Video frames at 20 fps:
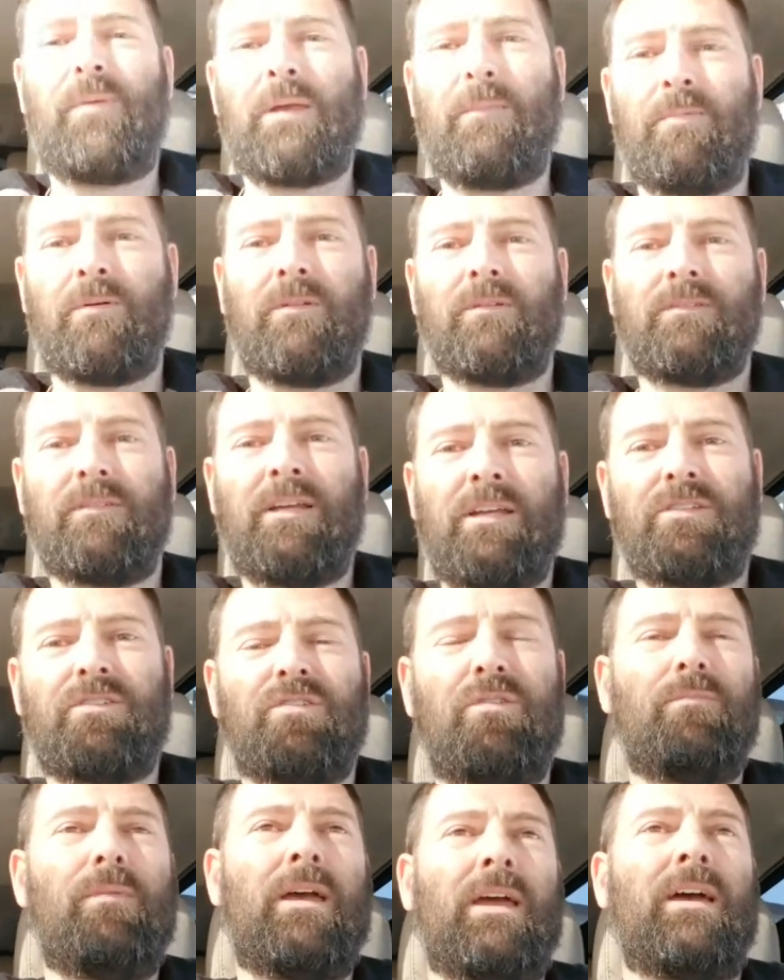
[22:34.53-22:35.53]
people. Not
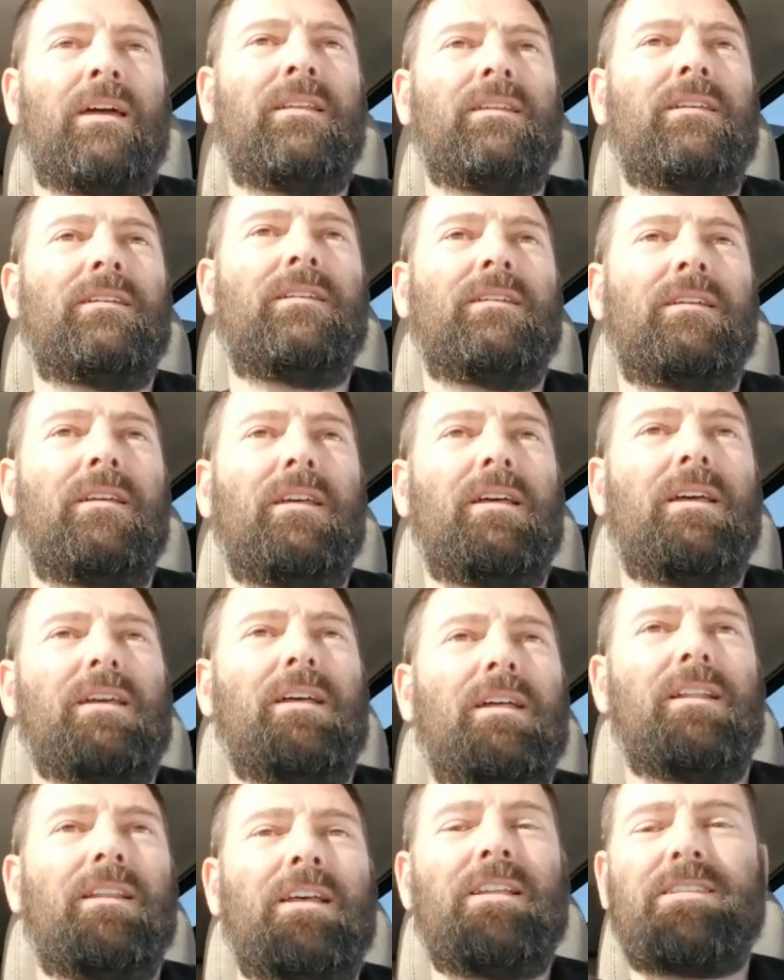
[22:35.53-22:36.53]
too bad.
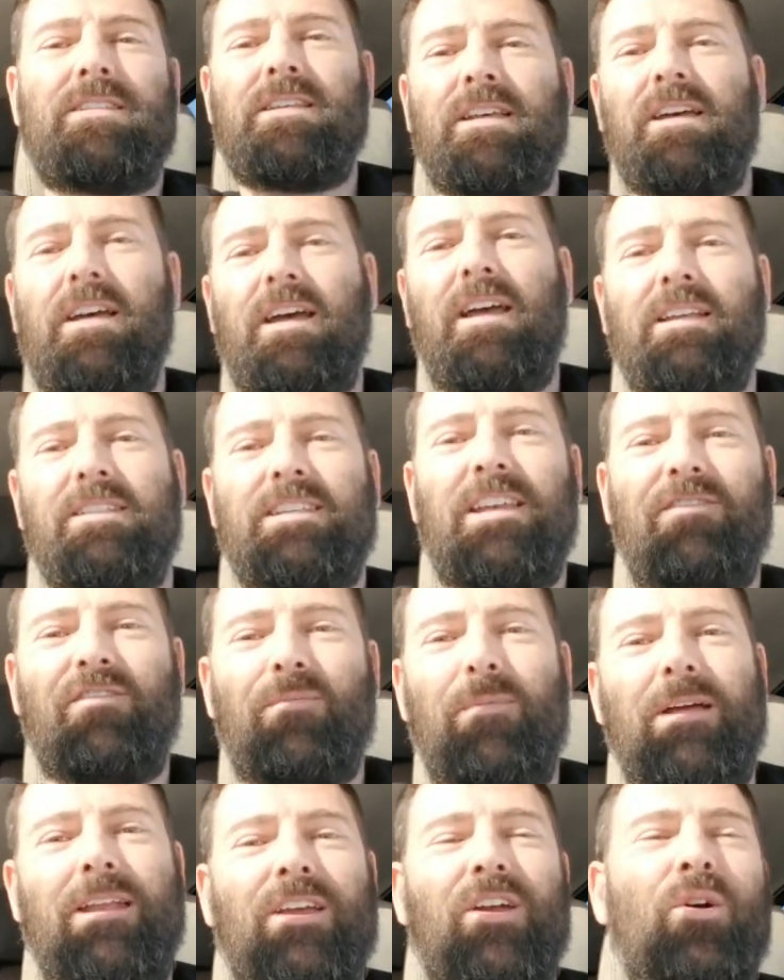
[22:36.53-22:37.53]
Let's
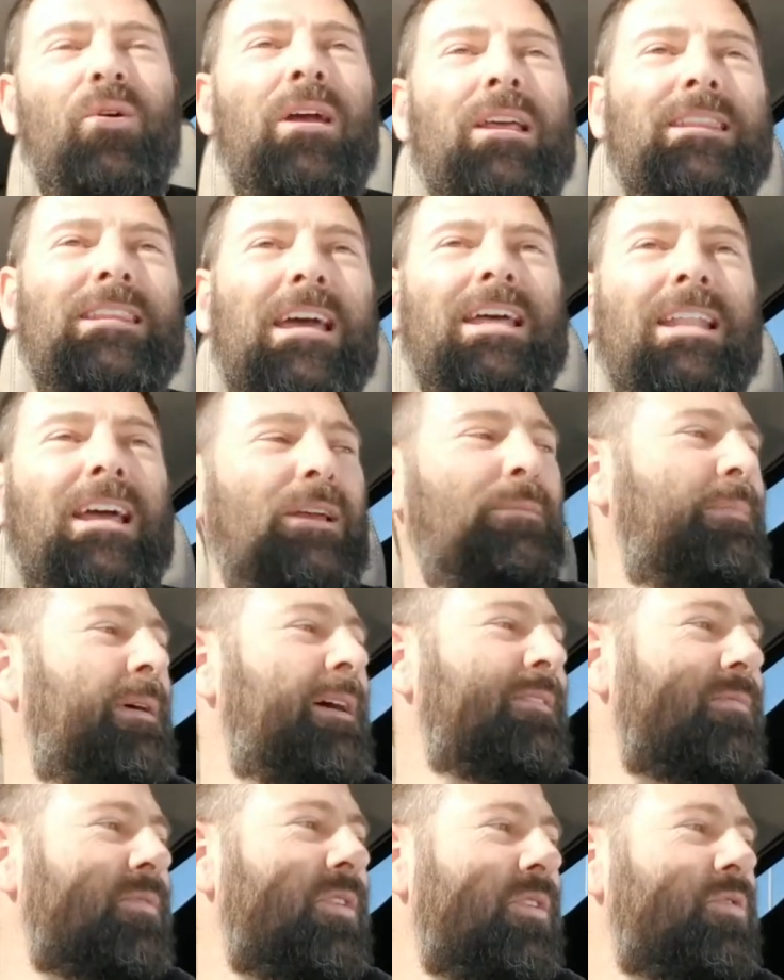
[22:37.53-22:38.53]
everybody go hit that like button
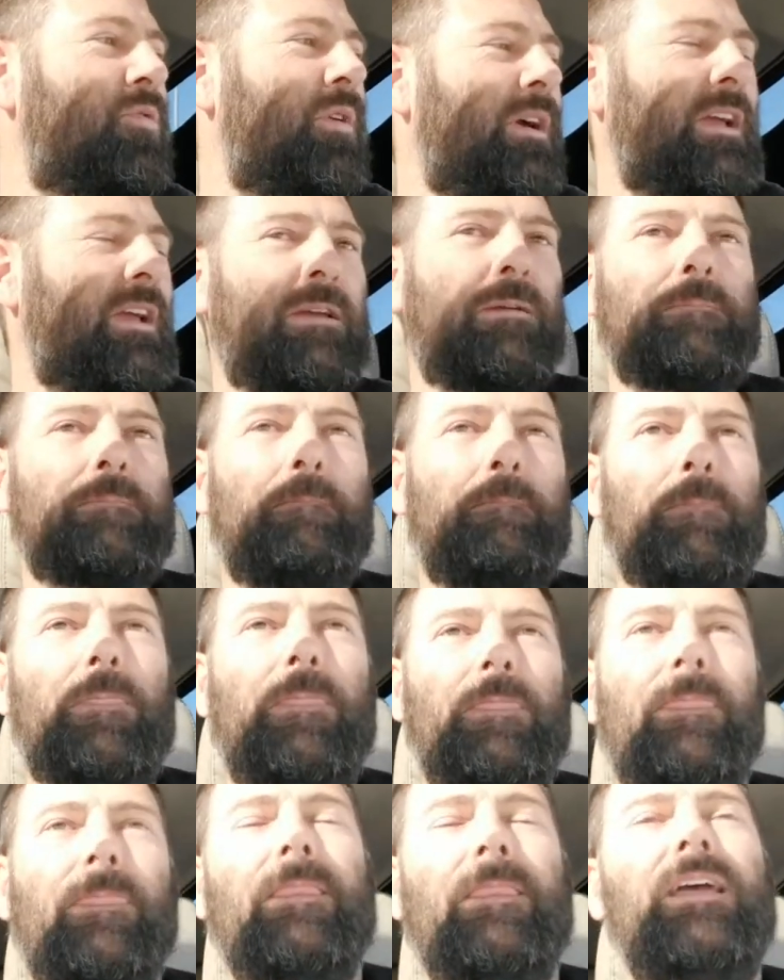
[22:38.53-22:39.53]
real quick.
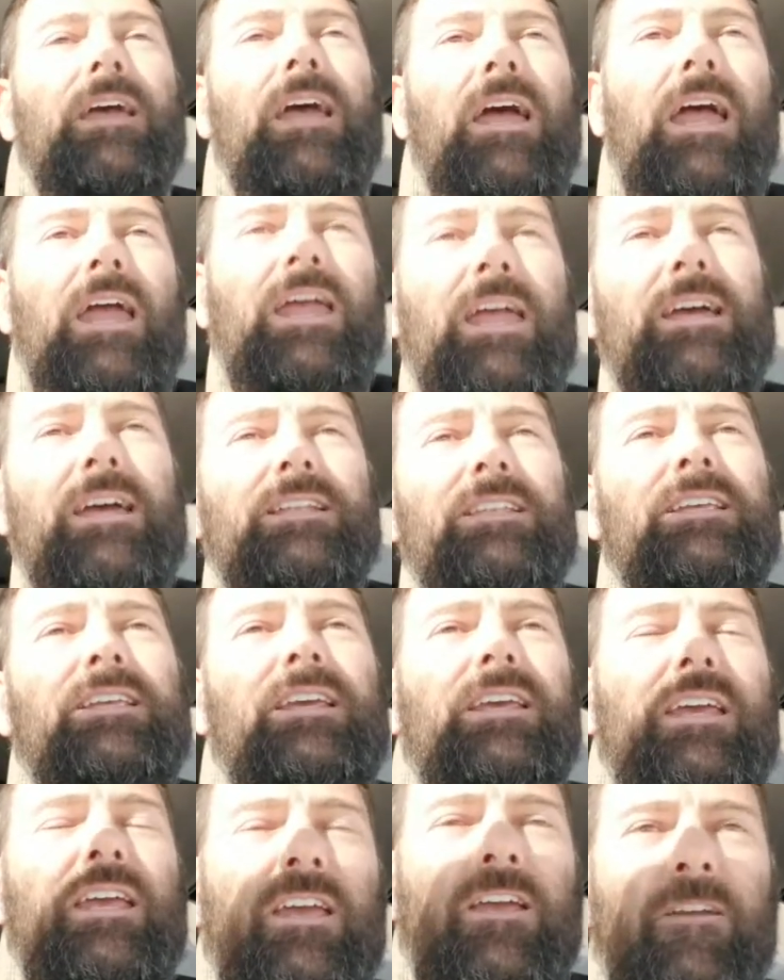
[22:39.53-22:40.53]
And
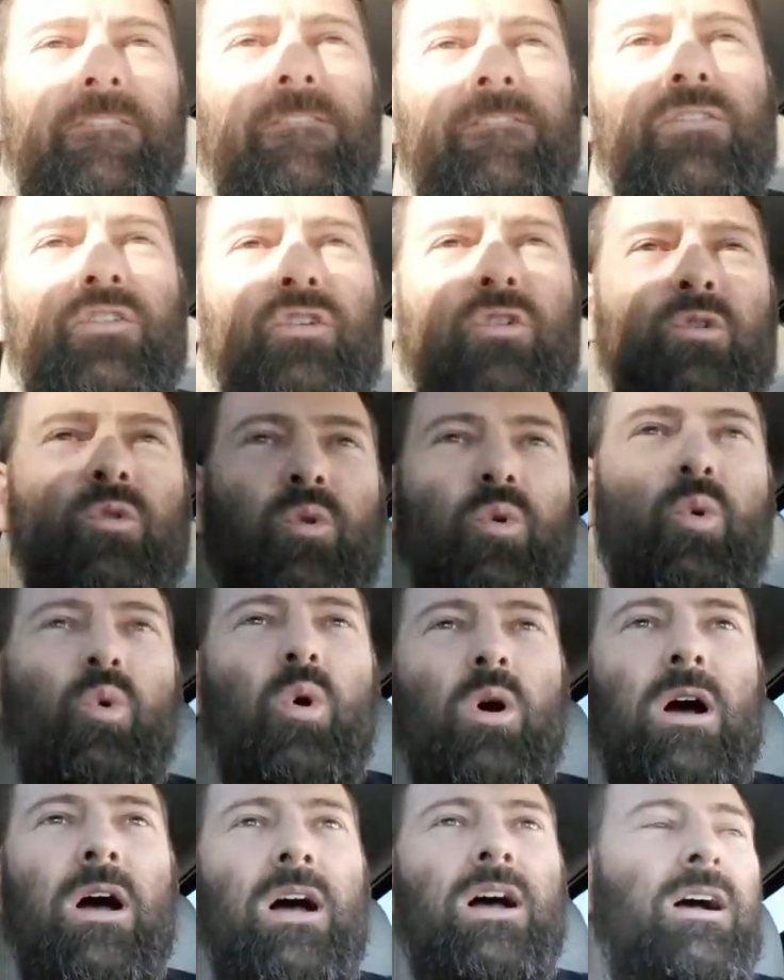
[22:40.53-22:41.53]
if you
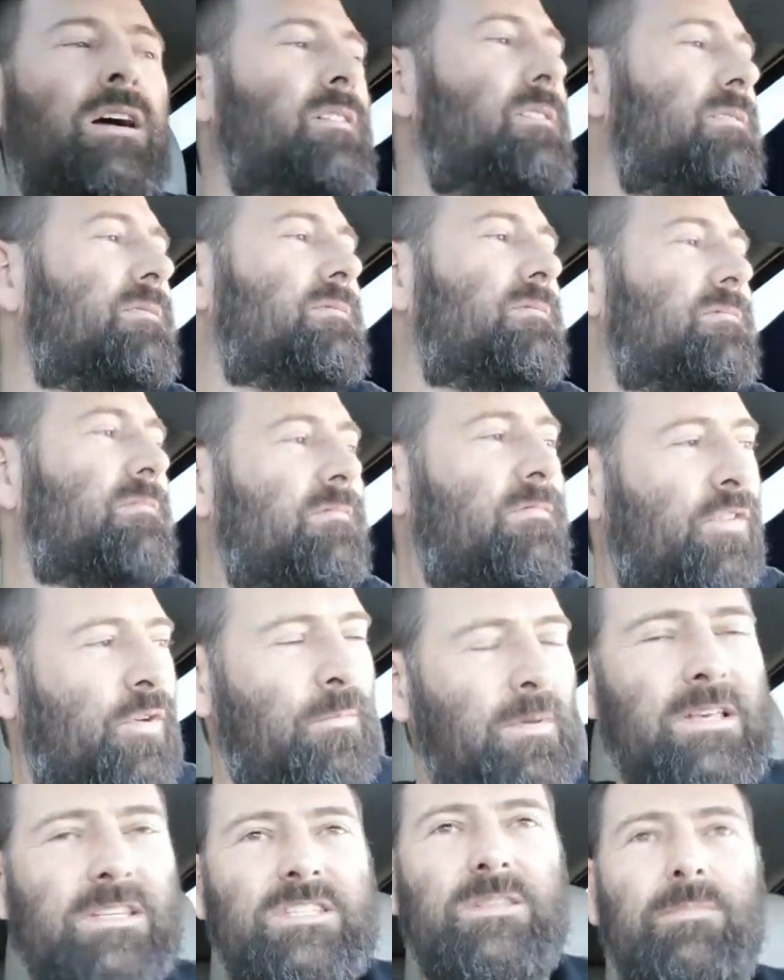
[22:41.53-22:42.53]

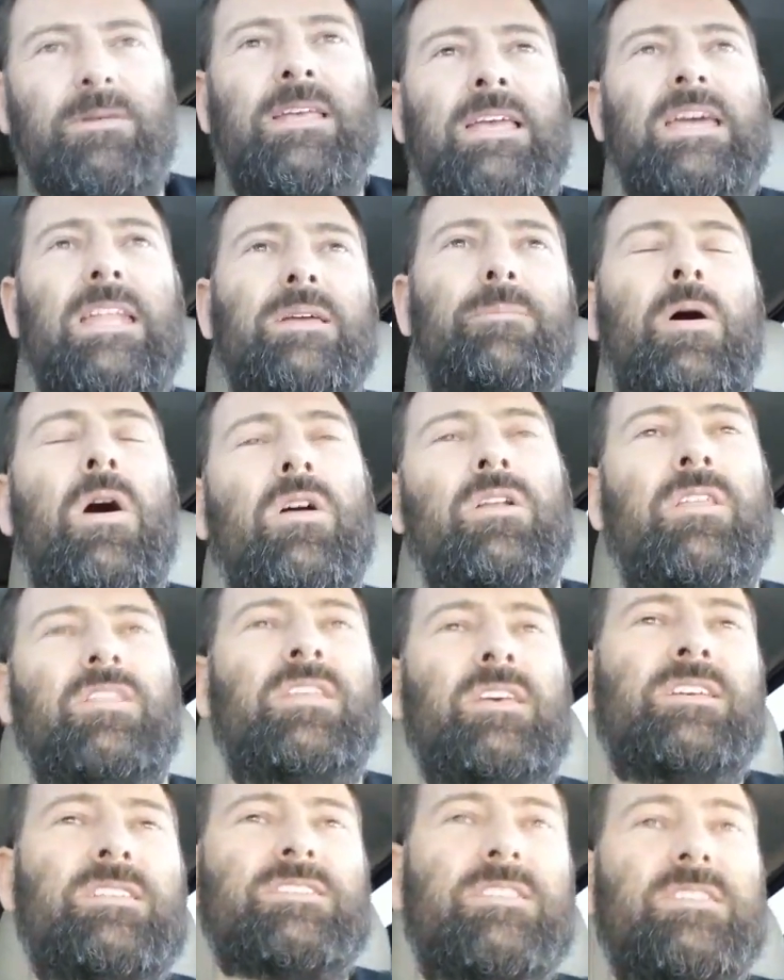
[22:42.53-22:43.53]
missed the beginning part of
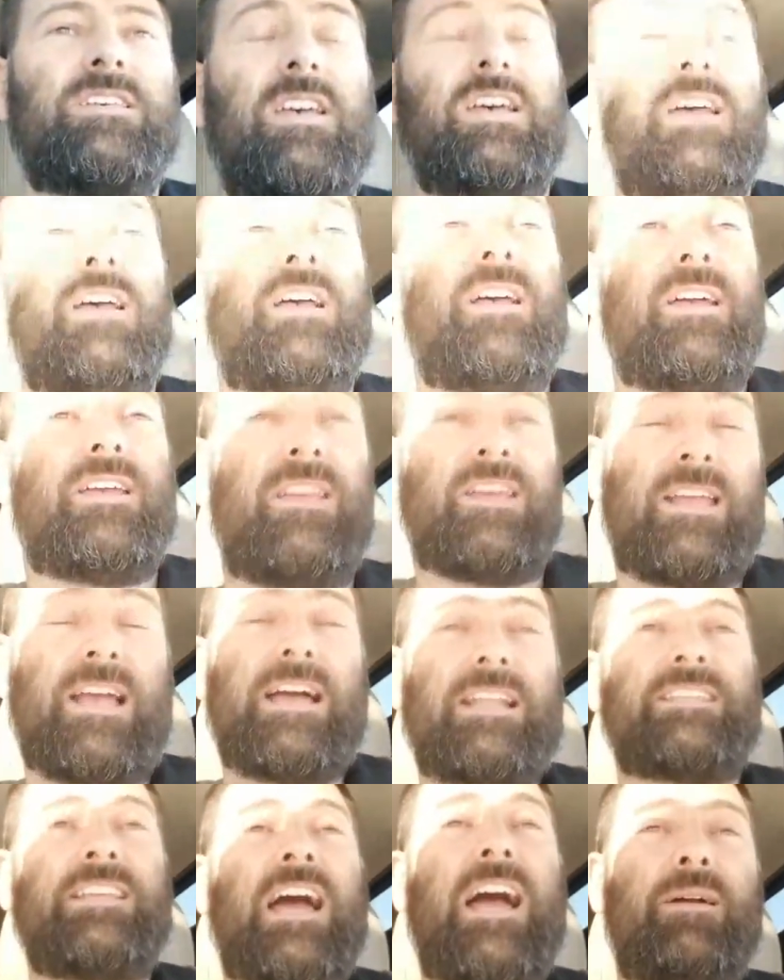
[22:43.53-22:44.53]
this, you
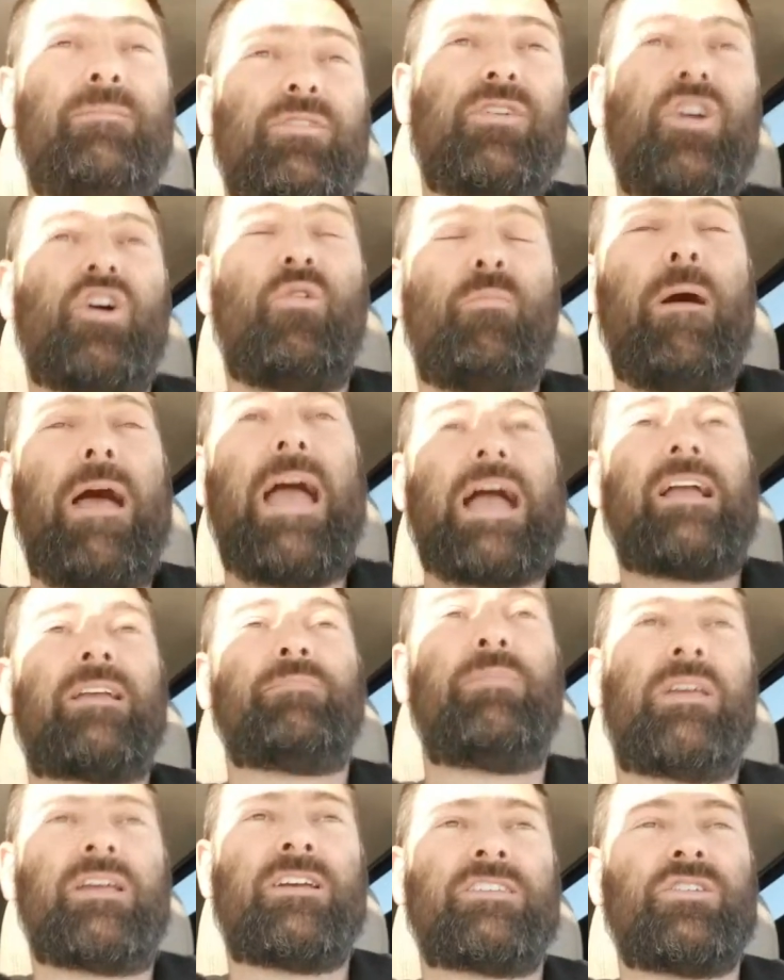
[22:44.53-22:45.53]
got time to go back,
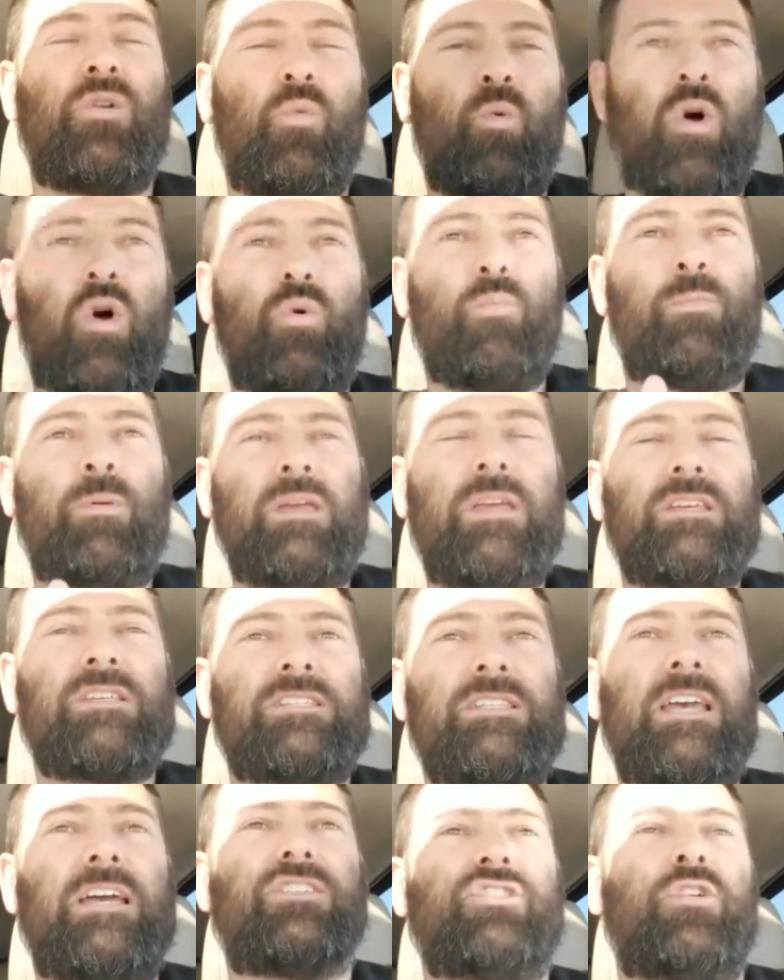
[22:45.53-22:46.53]
because it won't be
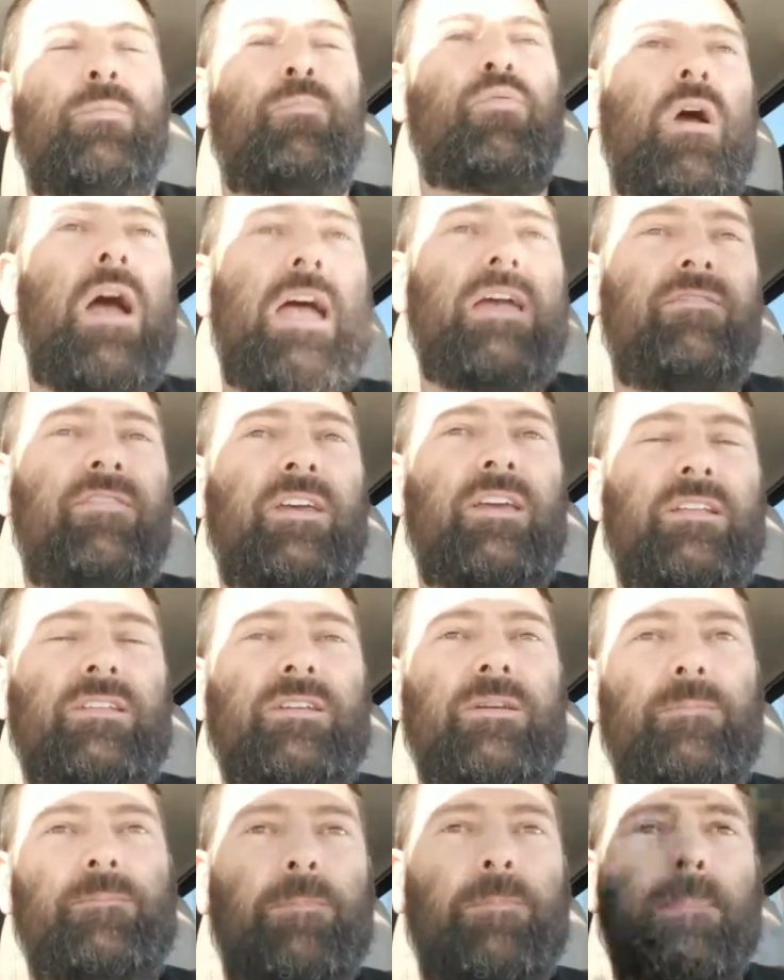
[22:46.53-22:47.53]
set to
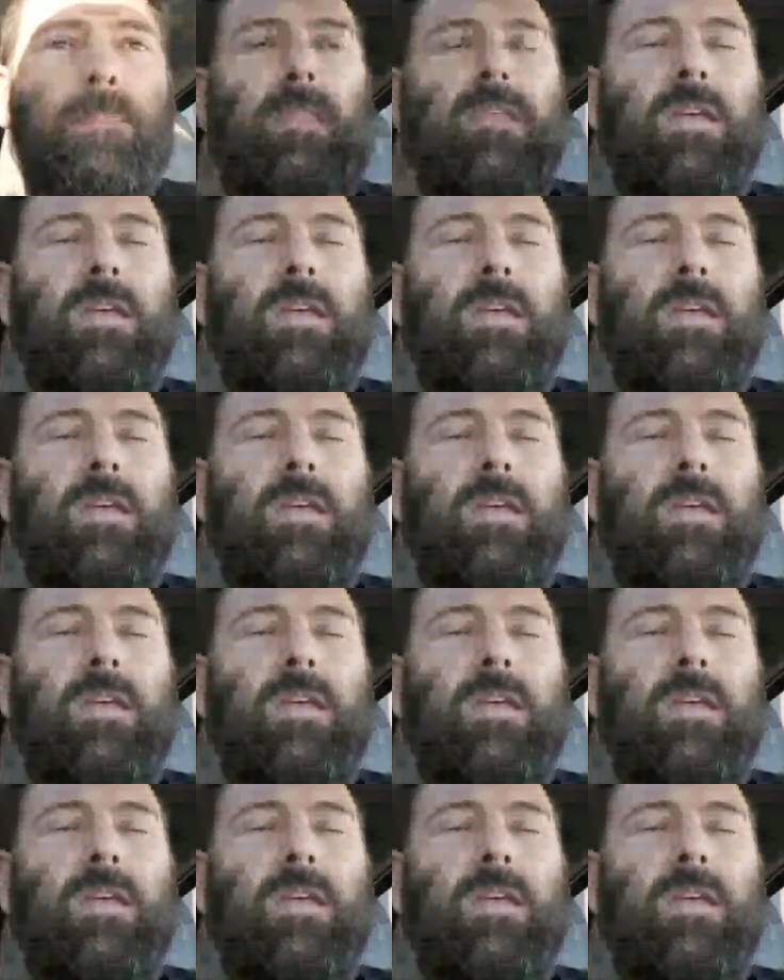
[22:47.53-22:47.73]
private